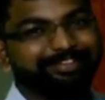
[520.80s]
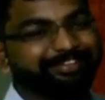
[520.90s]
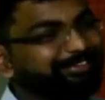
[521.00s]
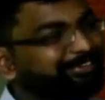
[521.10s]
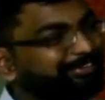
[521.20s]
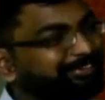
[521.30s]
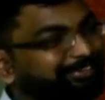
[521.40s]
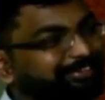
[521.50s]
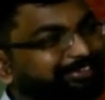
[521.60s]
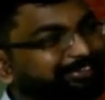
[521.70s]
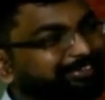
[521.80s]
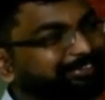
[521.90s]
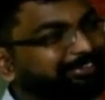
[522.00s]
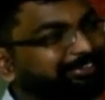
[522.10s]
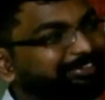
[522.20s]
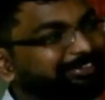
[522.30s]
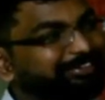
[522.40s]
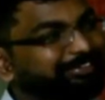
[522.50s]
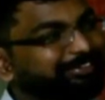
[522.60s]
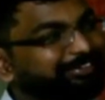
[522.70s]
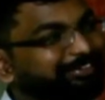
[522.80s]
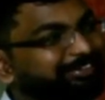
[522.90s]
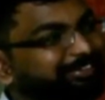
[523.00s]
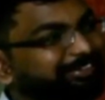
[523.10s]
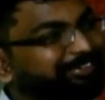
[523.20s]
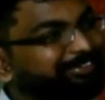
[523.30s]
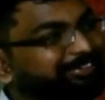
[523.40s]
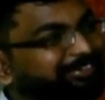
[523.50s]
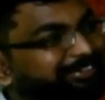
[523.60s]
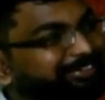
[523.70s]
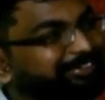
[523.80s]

[no speech]